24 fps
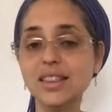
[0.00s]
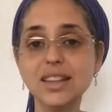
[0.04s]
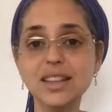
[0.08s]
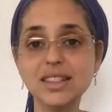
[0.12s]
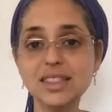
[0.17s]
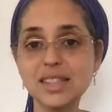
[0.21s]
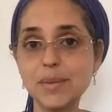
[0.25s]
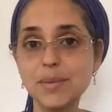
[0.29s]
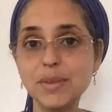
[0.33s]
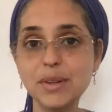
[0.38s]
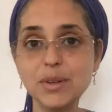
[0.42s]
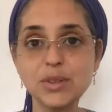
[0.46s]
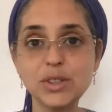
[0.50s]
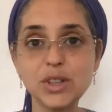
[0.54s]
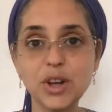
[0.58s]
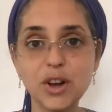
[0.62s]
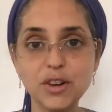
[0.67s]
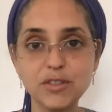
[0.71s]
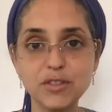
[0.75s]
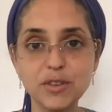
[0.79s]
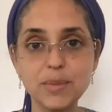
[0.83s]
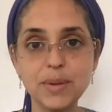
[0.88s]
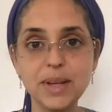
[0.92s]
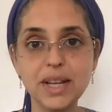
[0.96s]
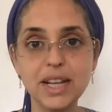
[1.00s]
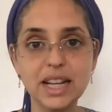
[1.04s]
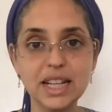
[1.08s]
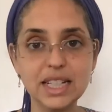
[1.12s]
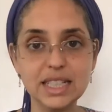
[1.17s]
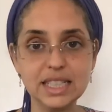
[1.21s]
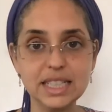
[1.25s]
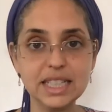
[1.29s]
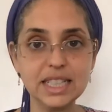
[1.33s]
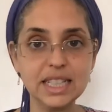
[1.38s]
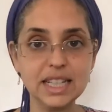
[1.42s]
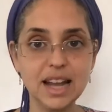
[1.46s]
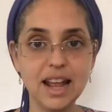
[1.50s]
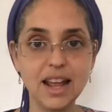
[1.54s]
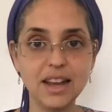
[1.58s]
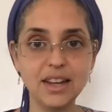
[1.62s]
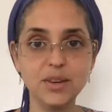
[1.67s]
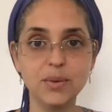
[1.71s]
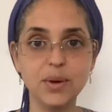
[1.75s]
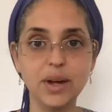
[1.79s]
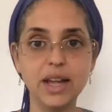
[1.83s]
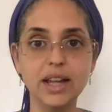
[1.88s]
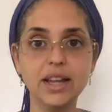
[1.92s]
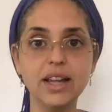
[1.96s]
Something was hard for me and I did it
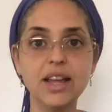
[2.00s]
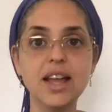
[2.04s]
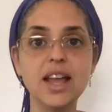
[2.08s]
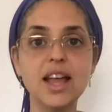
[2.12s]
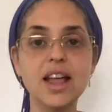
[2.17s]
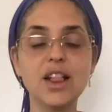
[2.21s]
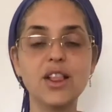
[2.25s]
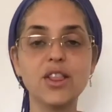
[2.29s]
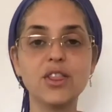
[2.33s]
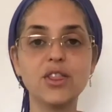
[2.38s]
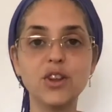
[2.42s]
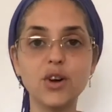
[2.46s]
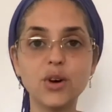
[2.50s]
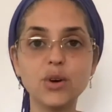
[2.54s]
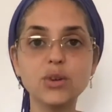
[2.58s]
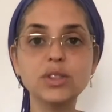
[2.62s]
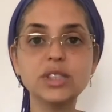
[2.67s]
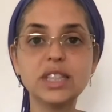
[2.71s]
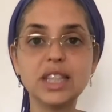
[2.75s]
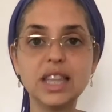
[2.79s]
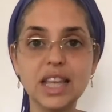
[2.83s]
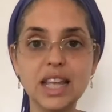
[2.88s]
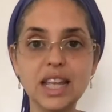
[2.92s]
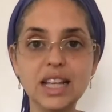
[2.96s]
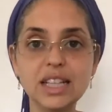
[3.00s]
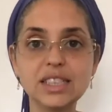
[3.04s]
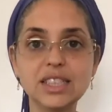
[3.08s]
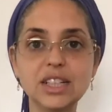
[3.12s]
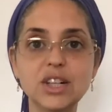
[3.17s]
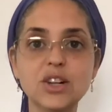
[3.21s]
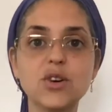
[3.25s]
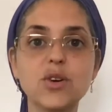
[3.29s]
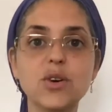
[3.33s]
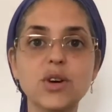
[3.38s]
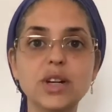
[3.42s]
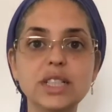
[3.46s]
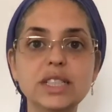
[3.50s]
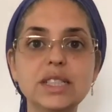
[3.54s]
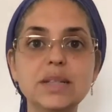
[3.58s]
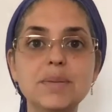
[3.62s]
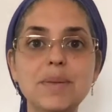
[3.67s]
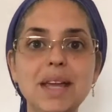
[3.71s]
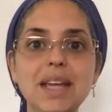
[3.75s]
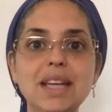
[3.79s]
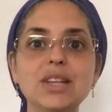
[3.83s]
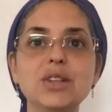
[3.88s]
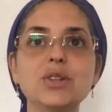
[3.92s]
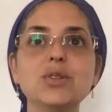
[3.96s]
anyway. Those things are going to
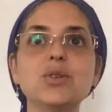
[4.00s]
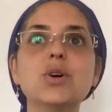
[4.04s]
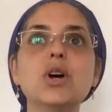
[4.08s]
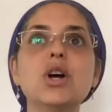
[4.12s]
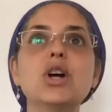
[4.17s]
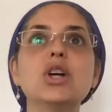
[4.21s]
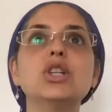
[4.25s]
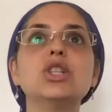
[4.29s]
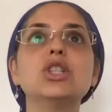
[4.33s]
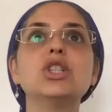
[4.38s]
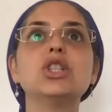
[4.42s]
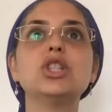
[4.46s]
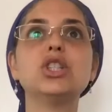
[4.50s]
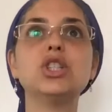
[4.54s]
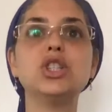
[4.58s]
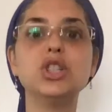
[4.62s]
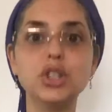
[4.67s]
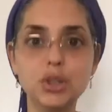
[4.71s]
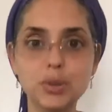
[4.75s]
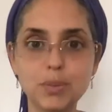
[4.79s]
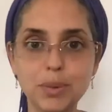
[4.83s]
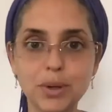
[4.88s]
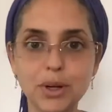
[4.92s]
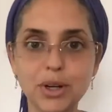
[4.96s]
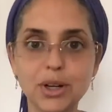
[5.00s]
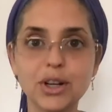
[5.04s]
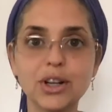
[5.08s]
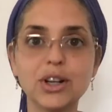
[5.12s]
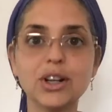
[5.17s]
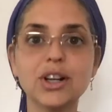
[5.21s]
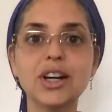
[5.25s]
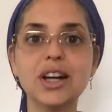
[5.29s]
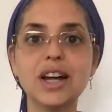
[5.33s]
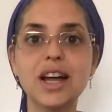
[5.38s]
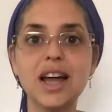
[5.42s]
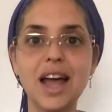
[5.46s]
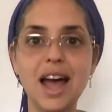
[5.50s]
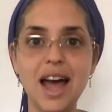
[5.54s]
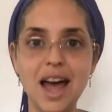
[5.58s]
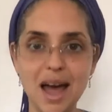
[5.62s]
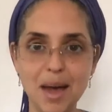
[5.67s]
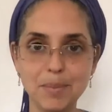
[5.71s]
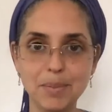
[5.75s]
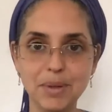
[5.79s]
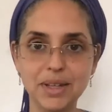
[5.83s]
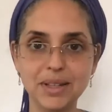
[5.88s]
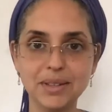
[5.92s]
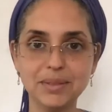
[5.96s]
make you super
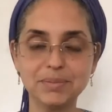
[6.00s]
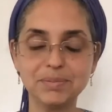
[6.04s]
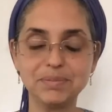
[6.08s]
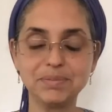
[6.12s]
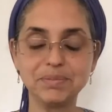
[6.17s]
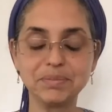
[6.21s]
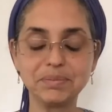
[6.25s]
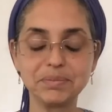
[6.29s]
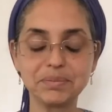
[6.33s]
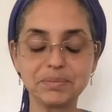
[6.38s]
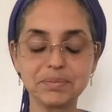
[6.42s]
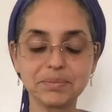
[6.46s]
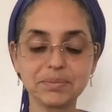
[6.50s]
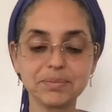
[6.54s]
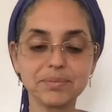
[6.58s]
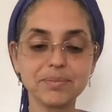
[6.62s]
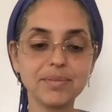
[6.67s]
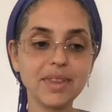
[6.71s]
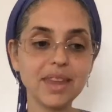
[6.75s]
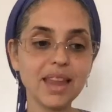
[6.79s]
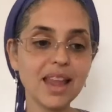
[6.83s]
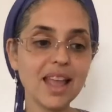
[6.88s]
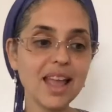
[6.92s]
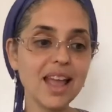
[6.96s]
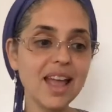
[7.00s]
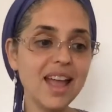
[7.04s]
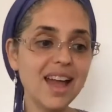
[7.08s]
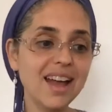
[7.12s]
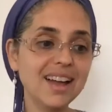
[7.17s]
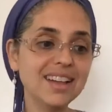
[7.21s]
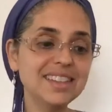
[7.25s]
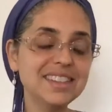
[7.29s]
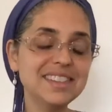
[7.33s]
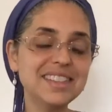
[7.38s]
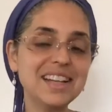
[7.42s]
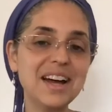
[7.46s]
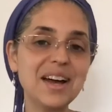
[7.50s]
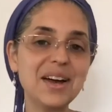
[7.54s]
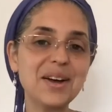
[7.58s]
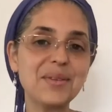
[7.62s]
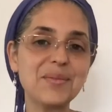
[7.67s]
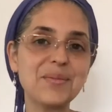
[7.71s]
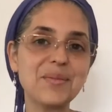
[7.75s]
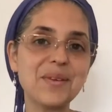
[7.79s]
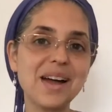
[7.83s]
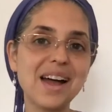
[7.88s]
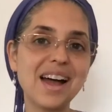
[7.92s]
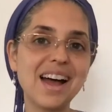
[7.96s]
happy. And
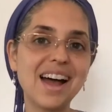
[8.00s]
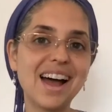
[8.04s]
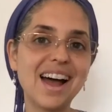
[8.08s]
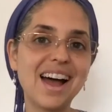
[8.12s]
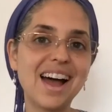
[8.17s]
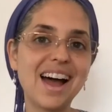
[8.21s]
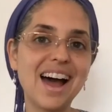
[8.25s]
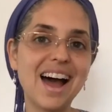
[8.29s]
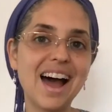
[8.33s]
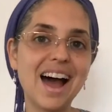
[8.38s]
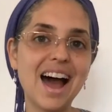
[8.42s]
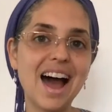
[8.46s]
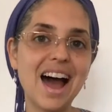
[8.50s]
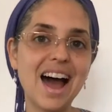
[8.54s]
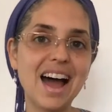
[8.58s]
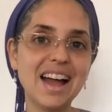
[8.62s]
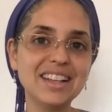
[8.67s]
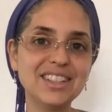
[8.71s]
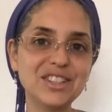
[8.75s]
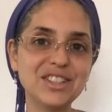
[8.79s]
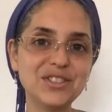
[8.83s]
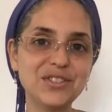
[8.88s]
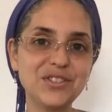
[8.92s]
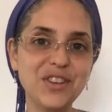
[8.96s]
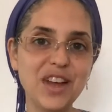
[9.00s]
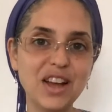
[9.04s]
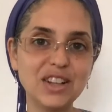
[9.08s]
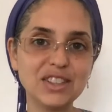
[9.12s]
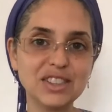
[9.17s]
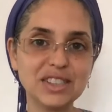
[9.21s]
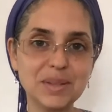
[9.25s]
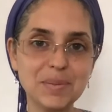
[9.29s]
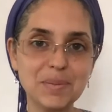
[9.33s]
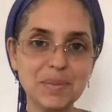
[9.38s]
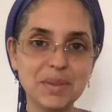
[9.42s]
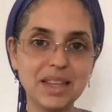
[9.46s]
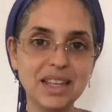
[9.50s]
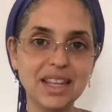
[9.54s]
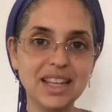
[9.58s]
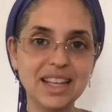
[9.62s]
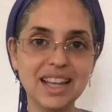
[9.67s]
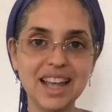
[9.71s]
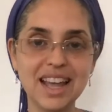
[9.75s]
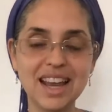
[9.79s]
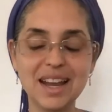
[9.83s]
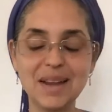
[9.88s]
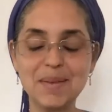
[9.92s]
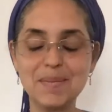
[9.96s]
I just found something,
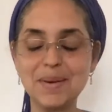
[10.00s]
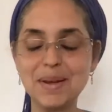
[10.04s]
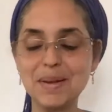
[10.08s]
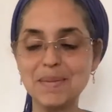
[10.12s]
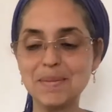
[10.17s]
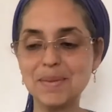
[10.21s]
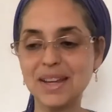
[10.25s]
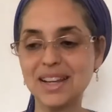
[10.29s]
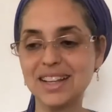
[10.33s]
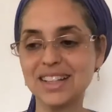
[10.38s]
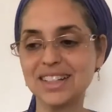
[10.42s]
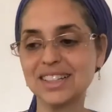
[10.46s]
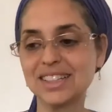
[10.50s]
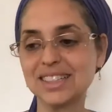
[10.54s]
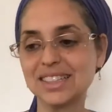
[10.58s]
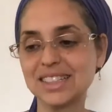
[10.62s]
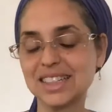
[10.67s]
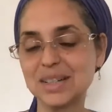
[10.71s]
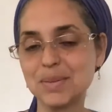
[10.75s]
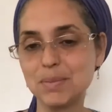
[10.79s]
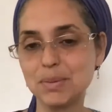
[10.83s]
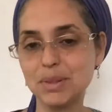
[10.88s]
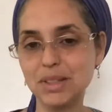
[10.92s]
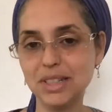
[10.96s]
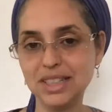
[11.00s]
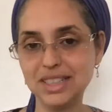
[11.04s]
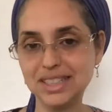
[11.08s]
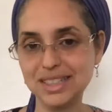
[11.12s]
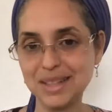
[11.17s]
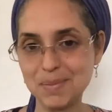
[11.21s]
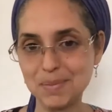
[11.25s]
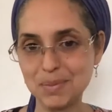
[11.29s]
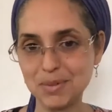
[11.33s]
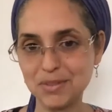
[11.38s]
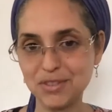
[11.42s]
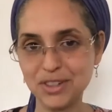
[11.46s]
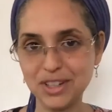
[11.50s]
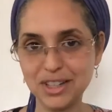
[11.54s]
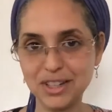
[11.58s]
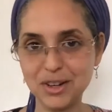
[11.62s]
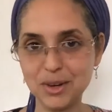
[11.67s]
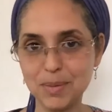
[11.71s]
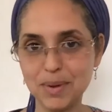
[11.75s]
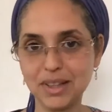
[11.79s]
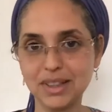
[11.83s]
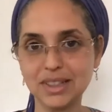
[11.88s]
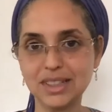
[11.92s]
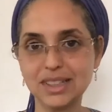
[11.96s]
and I might make a completely separate video
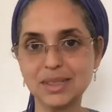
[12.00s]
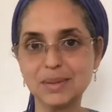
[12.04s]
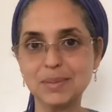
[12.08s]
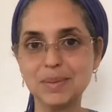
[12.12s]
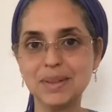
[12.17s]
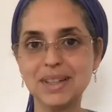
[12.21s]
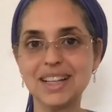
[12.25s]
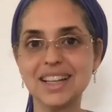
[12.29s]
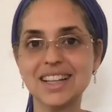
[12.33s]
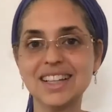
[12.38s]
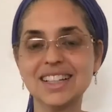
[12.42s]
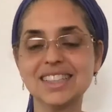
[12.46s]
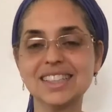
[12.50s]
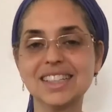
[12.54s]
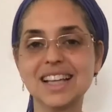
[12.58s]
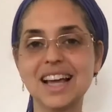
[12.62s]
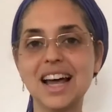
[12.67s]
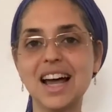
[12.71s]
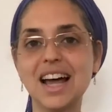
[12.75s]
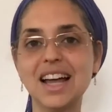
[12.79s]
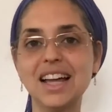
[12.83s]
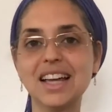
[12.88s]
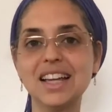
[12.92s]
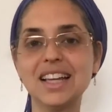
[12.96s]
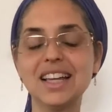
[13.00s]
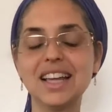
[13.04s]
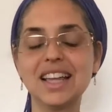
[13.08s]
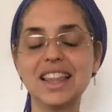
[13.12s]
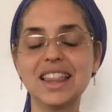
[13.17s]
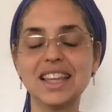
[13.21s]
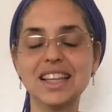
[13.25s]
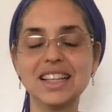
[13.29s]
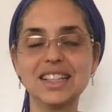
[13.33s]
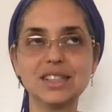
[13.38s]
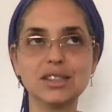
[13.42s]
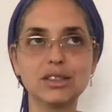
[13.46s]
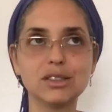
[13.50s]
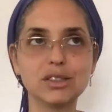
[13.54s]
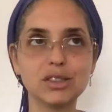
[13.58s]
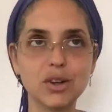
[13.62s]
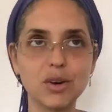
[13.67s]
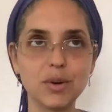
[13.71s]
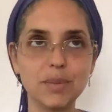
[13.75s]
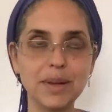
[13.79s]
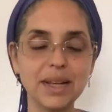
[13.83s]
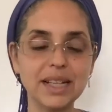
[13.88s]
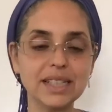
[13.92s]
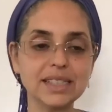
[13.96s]
about this because I think it's so
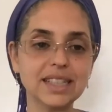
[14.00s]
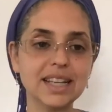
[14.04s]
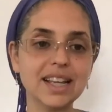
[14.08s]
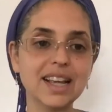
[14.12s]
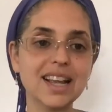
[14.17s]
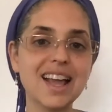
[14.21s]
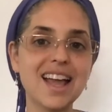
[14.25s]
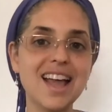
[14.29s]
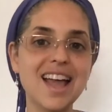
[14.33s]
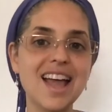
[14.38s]
amazing.